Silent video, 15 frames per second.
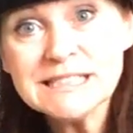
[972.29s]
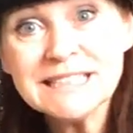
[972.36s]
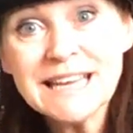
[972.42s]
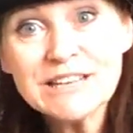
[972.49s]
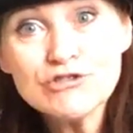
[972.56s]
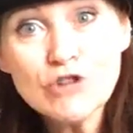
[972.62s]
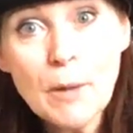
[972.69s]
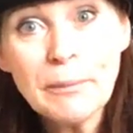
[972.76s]
Did
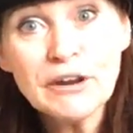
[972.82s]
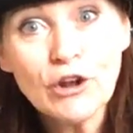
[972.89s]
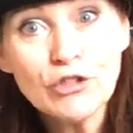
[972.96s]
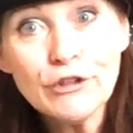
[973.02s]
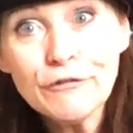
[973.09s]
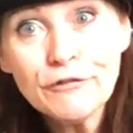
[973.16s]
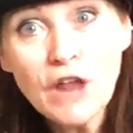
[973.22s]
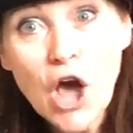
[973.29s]
I drop it
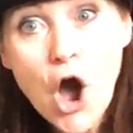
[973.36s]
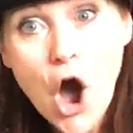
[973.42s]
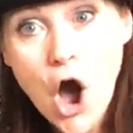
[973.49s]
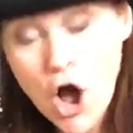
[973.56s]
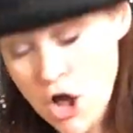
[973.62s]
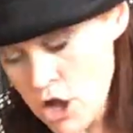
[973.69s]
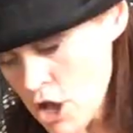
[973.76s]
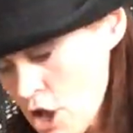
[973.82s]
on the
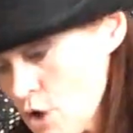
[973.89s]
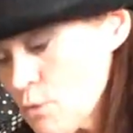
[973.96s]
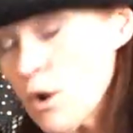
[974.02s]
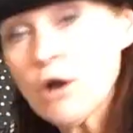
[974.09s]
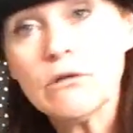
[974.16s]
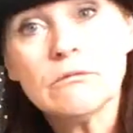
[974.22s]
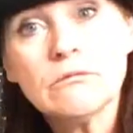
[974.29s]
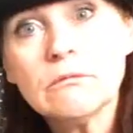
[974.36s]
floor?
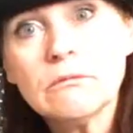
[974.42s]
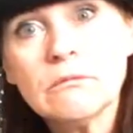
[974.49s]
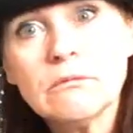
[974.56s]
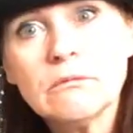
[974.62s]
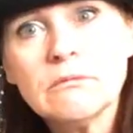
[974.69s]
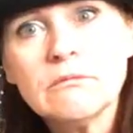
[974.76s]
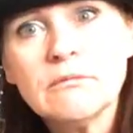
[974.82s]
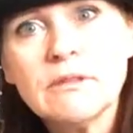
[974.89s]
What?
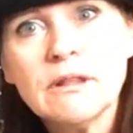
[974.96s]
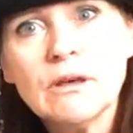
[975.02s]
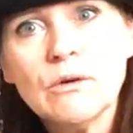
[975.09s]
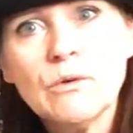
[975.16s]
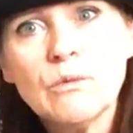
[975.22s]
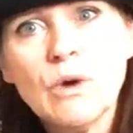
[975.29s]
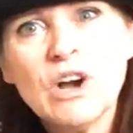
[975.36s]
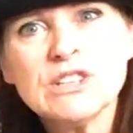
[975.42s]

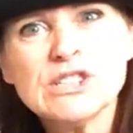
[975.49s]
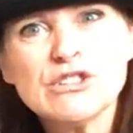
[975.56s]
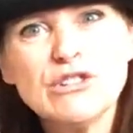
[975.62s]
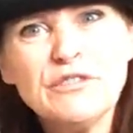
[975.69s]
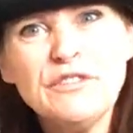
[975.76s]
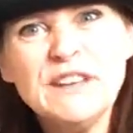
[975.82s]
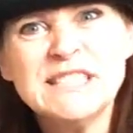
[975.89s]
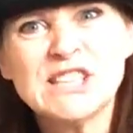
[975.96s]

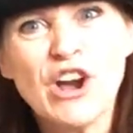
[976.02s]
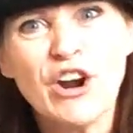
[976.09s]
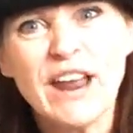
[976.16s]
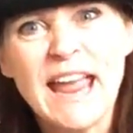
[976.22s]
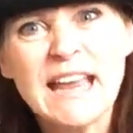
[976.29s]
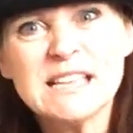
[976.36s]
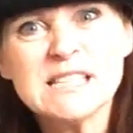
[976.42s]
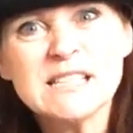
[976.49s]
Scruffy's got
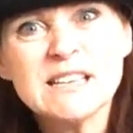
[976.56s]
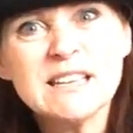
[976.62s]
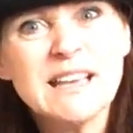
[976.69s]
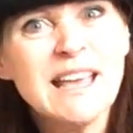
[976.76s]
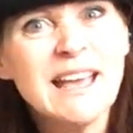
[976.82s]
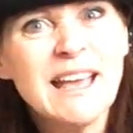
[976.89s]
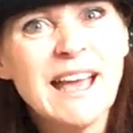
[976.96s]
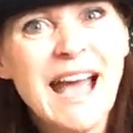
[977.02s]
it.
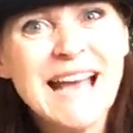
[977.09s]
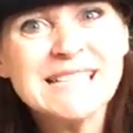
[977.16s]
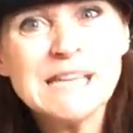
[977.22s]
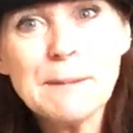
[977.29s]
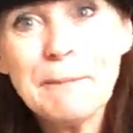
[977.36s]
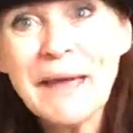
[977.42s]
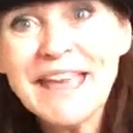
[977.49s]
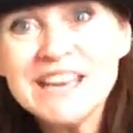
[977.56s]
Has
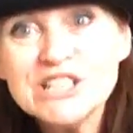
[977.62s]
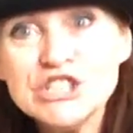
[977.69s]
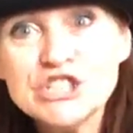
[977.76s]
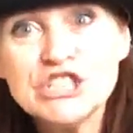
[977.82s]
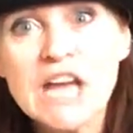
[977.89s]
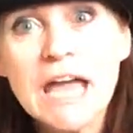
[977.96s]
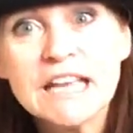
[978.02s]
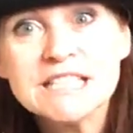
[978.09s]
he
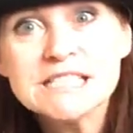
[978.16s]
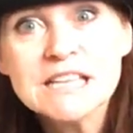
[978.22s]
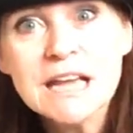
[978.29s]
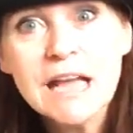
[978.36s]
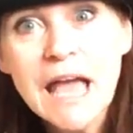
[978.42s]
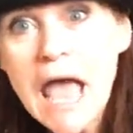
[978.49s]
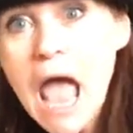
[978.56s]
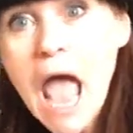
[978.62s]
pinched it?
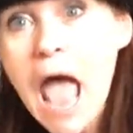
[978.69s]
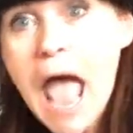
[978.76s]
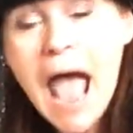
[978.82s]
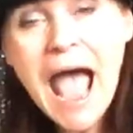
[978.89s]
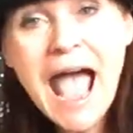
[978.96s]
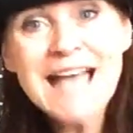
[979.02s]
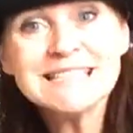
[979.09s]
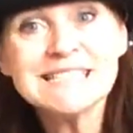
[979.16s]

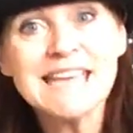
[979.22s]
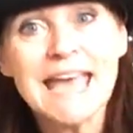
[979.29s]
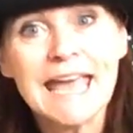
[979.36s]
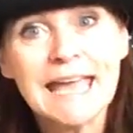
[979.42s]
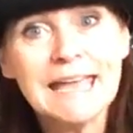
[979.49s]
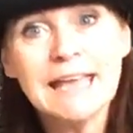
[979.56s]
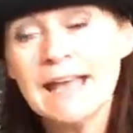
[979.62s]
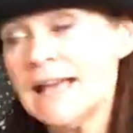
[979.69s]
Has
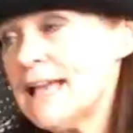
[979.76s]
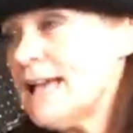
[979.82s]
he?